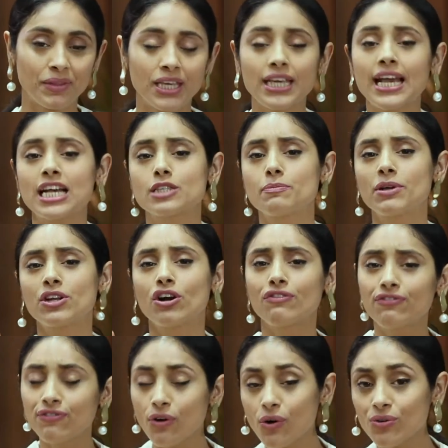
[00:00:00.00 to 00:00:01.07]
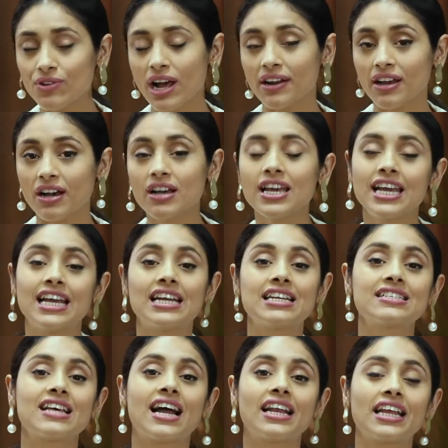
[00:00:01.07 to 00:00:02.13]
He has been a forerunner in
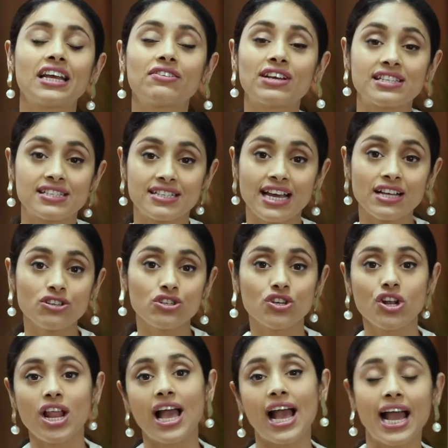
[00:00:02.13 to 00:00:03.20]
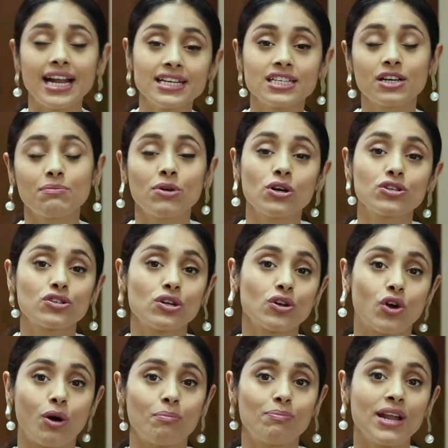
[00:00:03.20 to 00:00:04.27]
designing residential and commercial
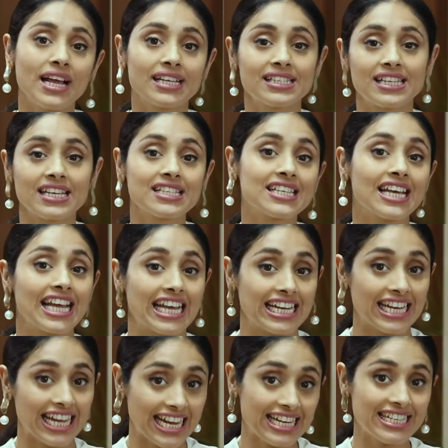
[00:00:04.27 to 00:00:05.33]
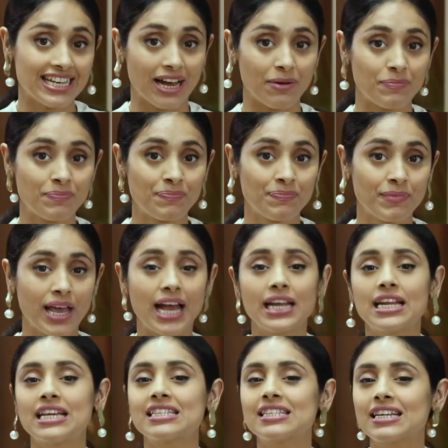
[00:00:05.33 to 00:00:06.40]
complexes in India,
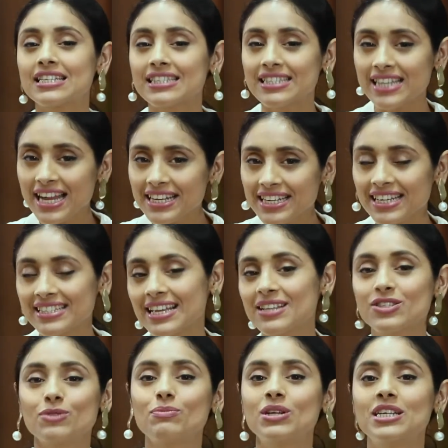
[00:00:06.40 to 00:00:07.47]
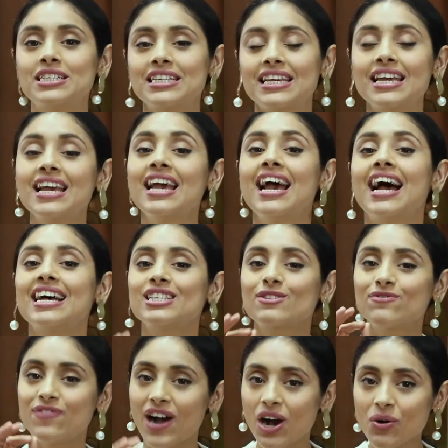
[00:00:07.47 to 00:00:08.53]
and his aesthetic sensibility has
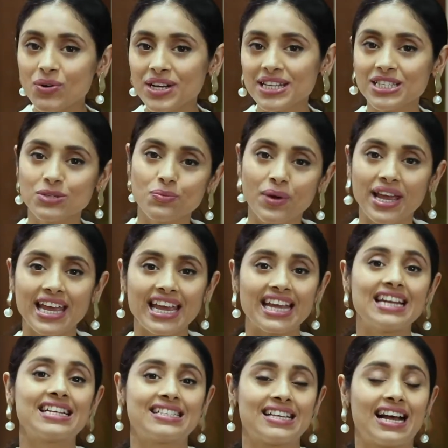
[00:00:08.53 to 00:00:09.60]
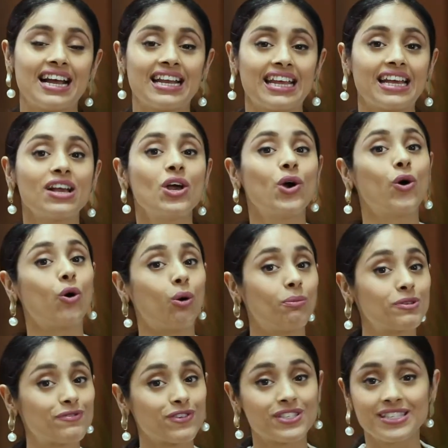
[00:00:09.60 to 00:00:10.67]
found its way in designing
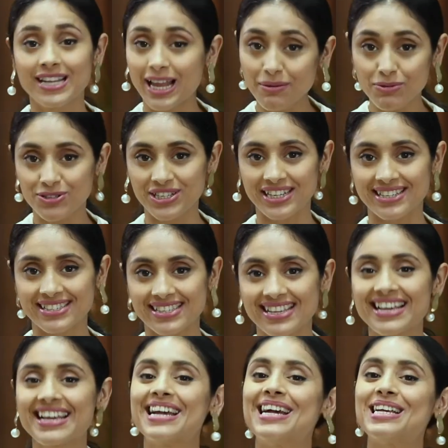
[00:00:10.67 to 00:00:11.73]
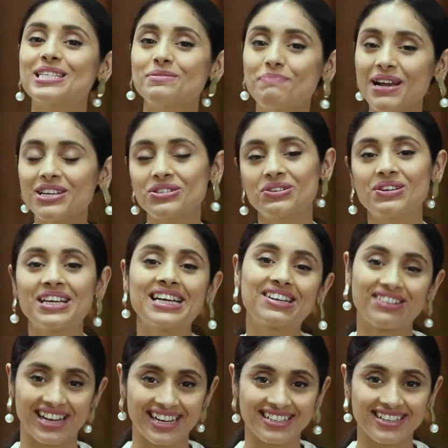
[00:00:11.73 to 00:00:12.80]
homes for celebrities, especially
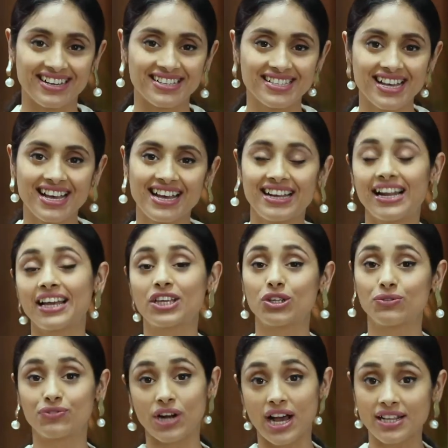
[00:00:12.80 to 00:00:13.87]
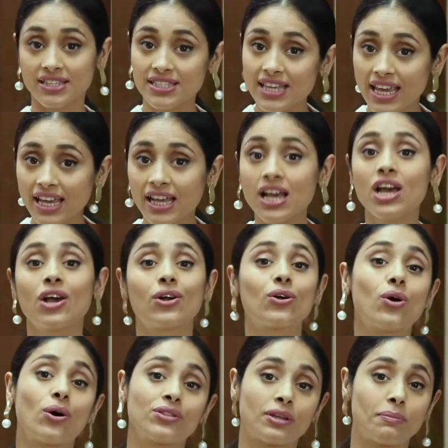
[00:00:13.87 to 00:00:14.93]
cricketers like Yuvraj Singh,
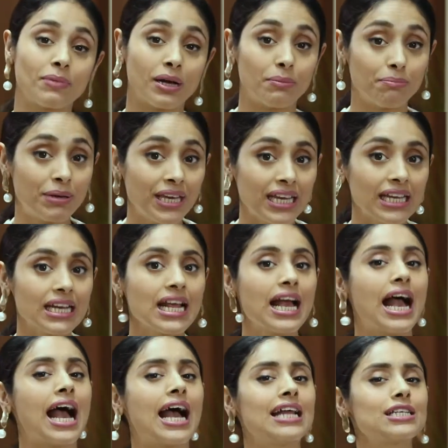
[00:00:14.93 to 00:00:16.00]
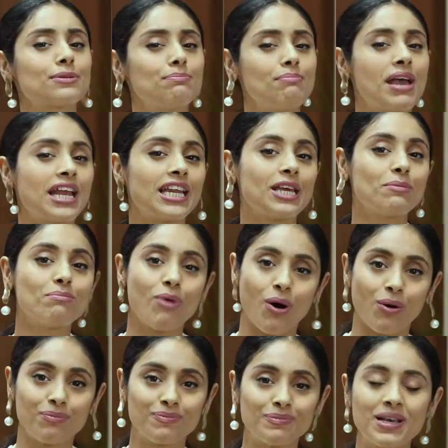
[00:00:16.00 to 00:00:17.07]
Gautam Gambhir, and many
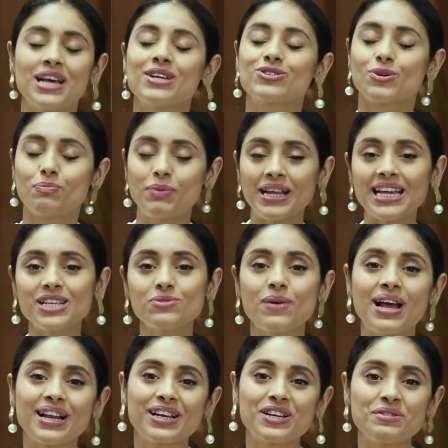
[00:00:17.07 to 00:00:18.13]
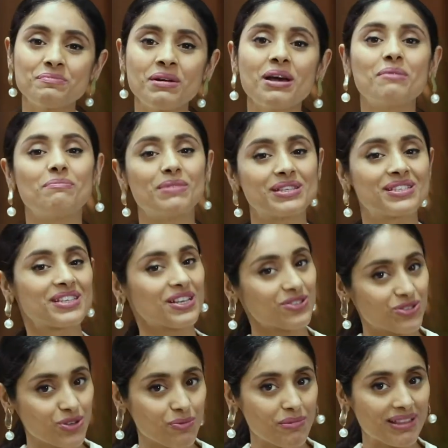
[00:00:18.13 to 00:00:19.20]
more. So please welcome Mr.
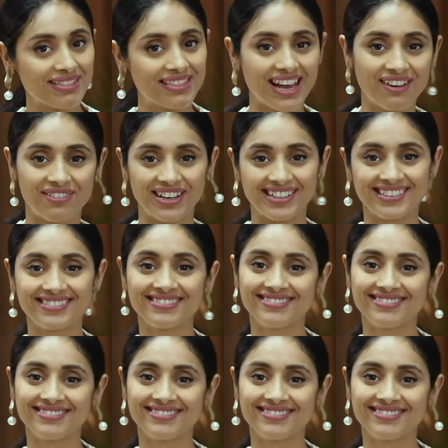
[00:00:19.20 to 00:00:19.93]
Sumit Dhawan.